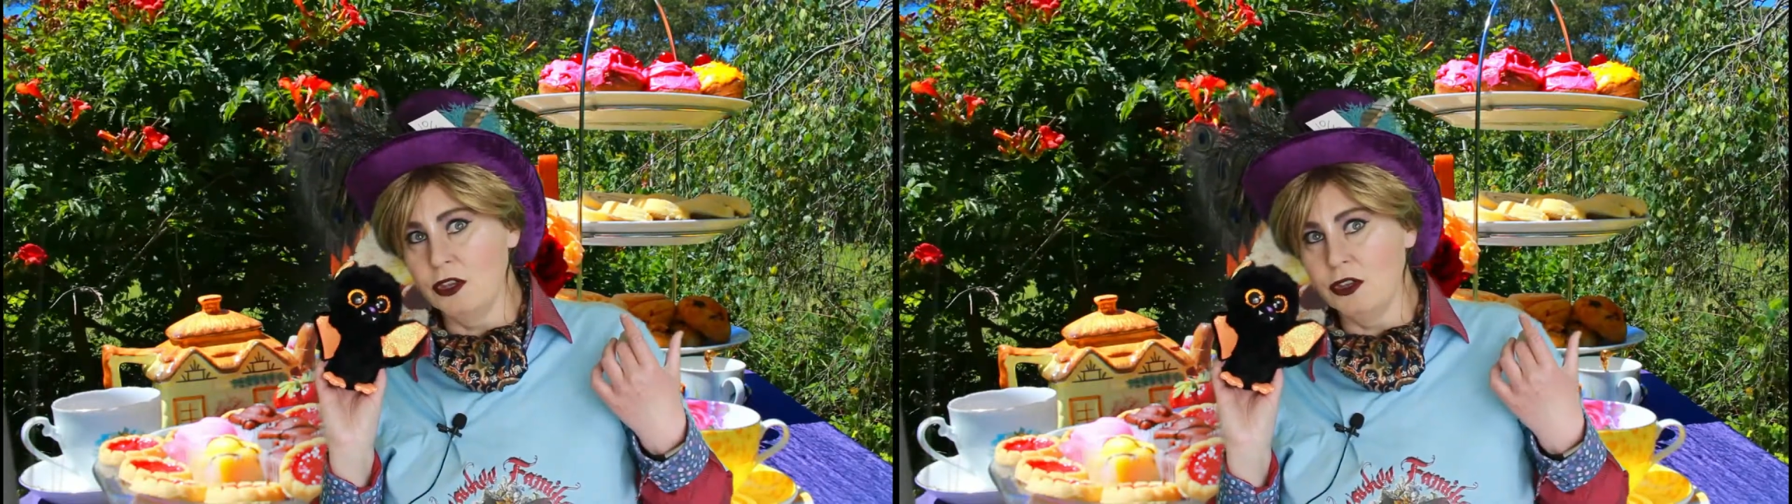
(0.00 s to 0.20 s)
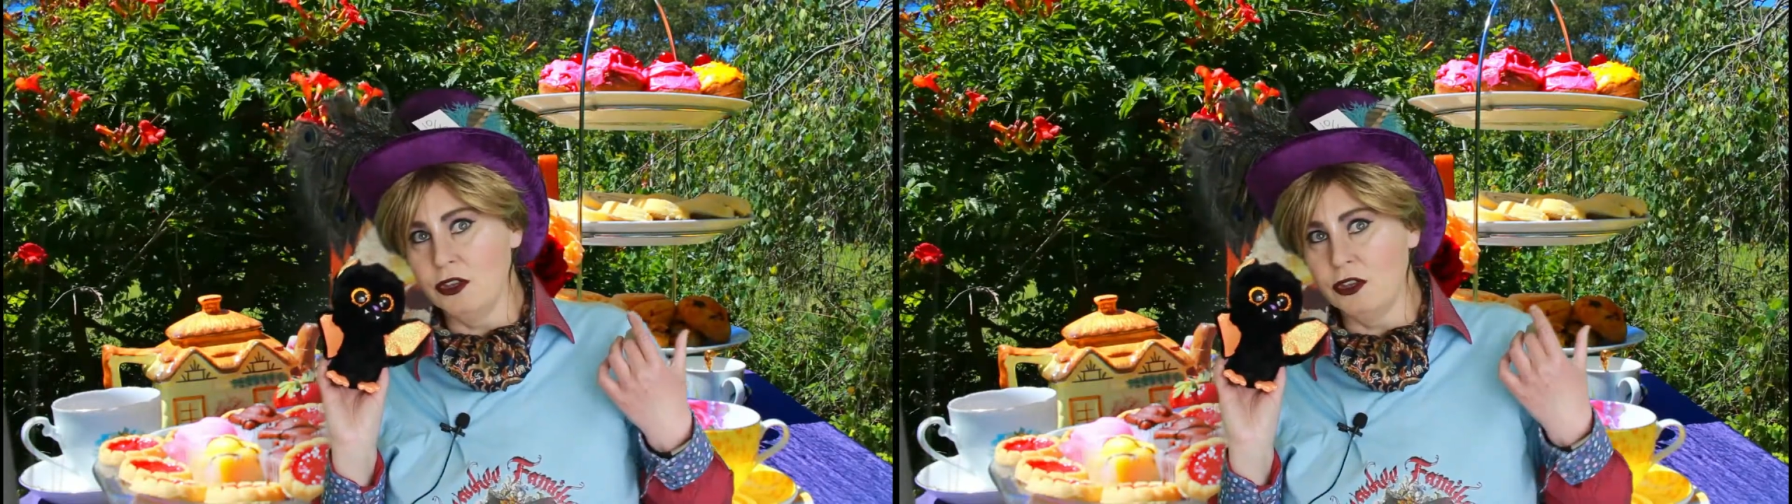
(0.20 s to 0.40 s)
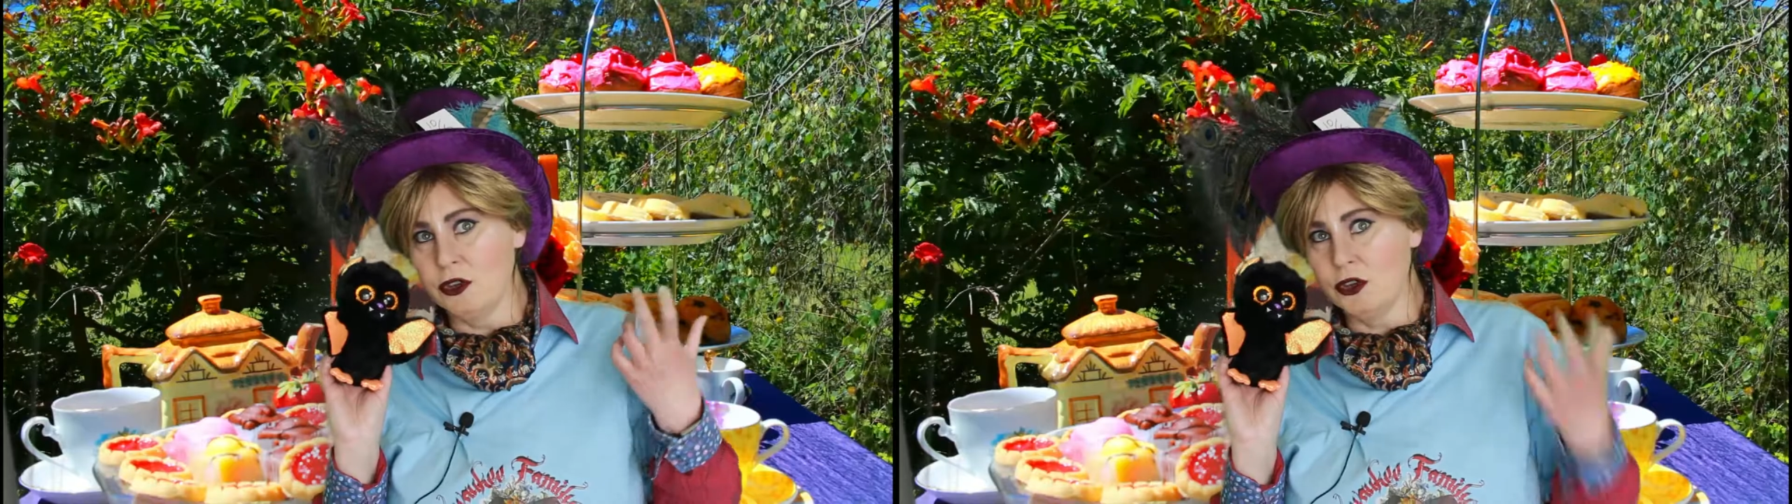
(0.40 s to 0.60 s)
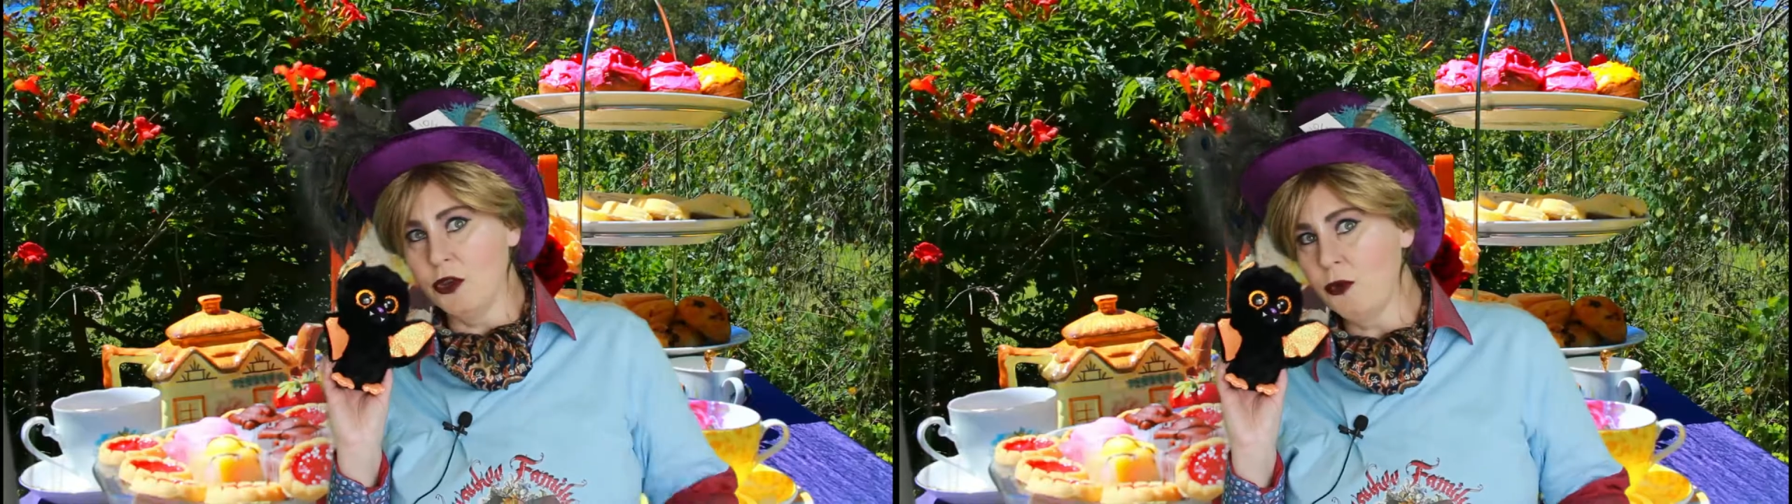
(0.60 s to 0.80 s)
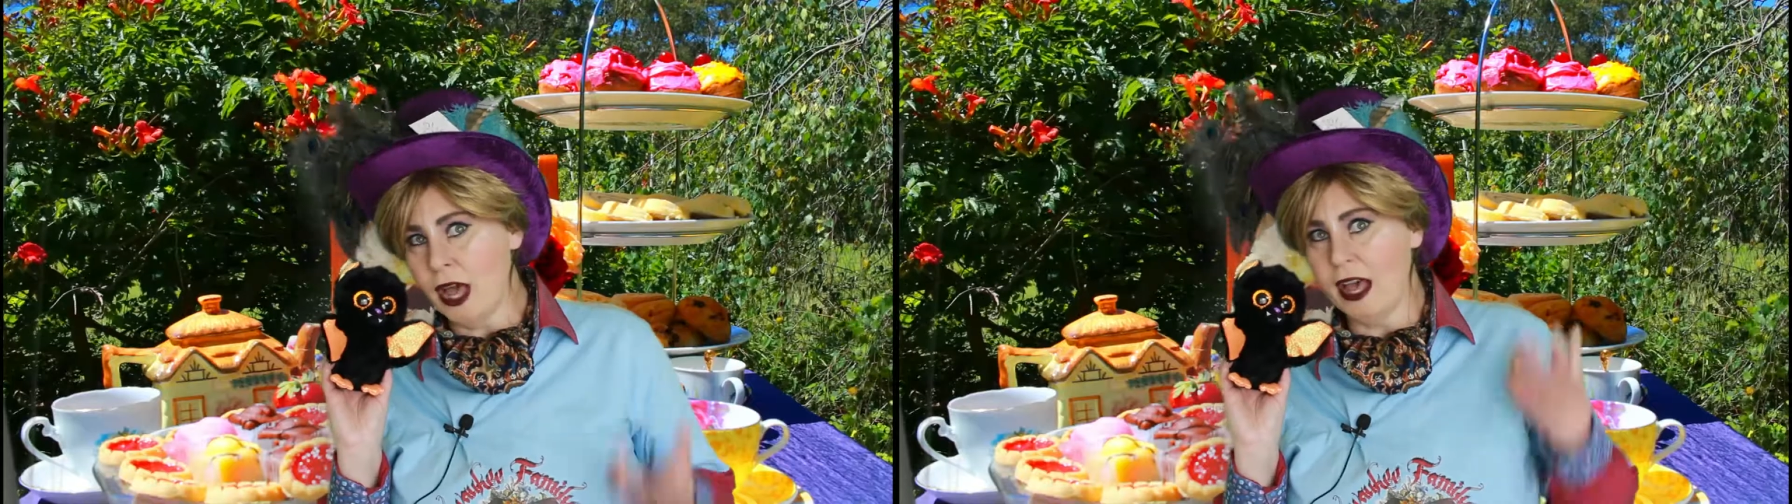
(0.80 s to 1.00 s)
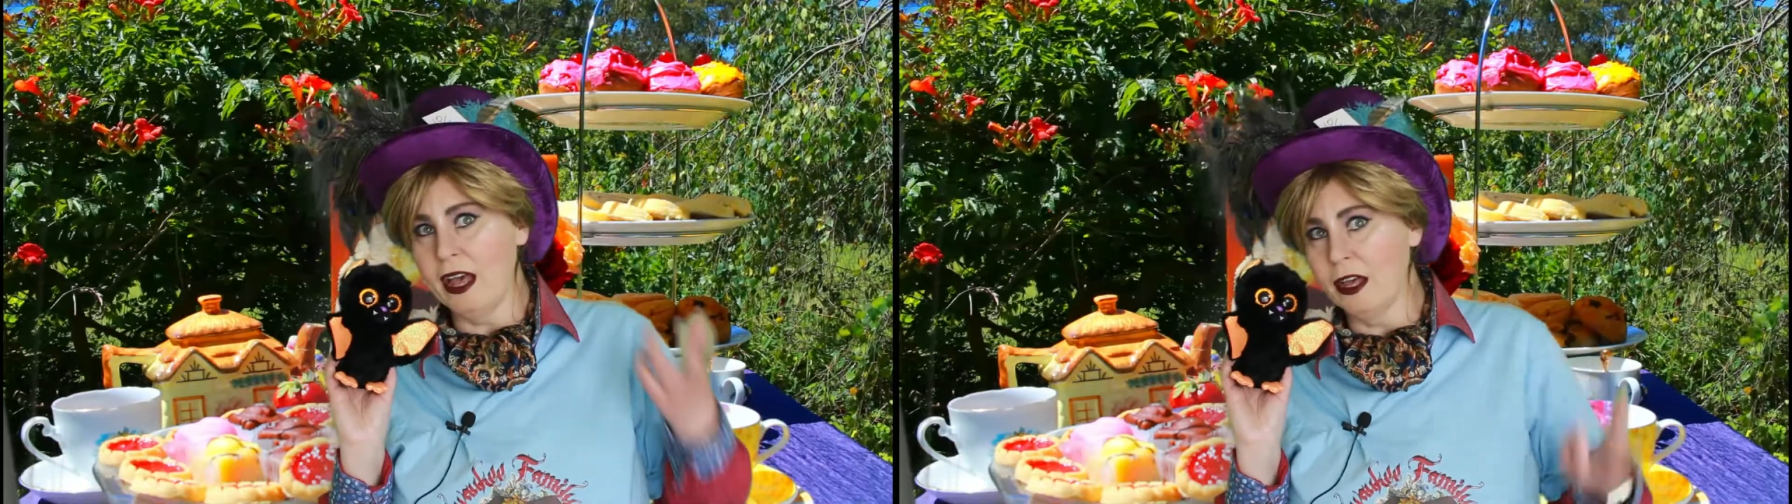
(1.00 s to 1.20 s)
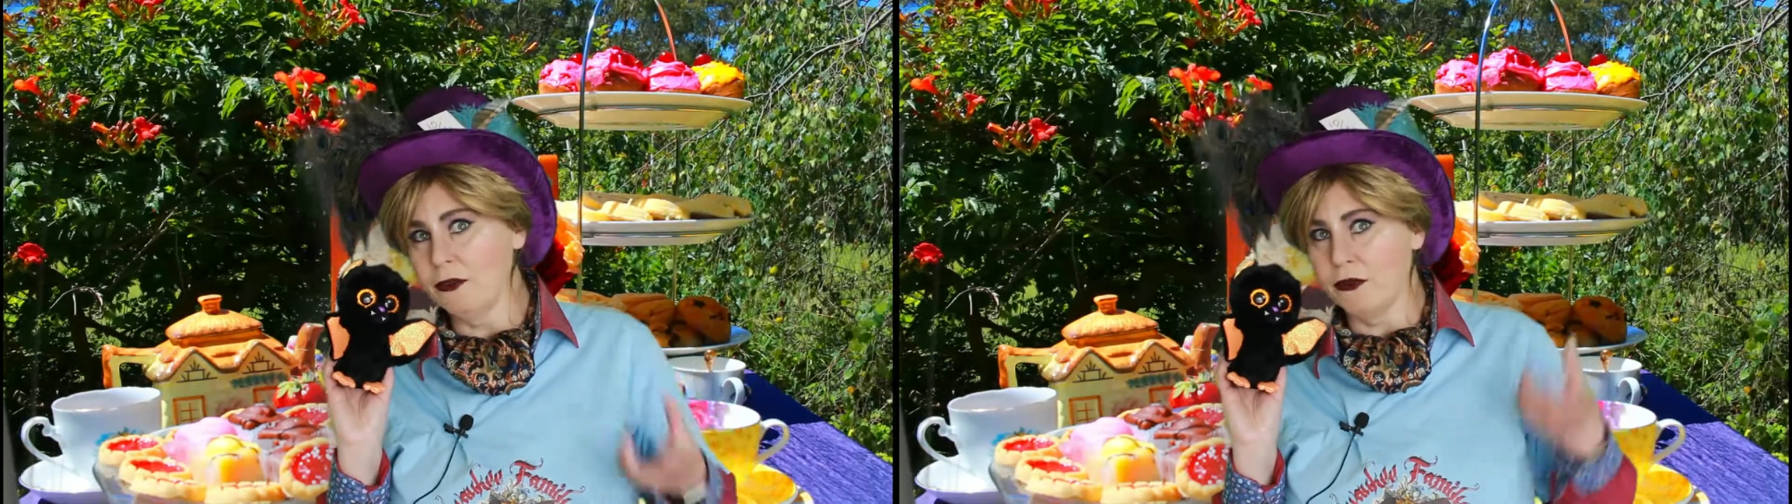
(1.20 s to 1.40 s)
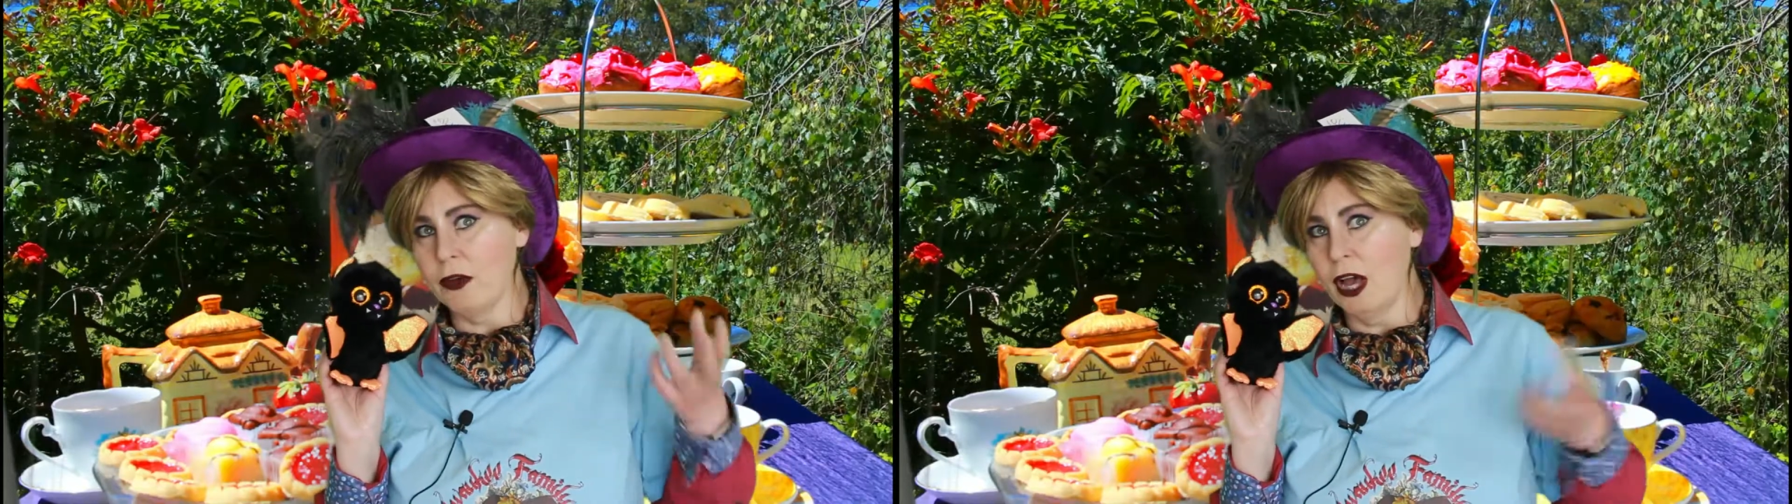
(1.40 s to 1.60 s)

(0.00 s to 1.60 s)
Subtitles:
you have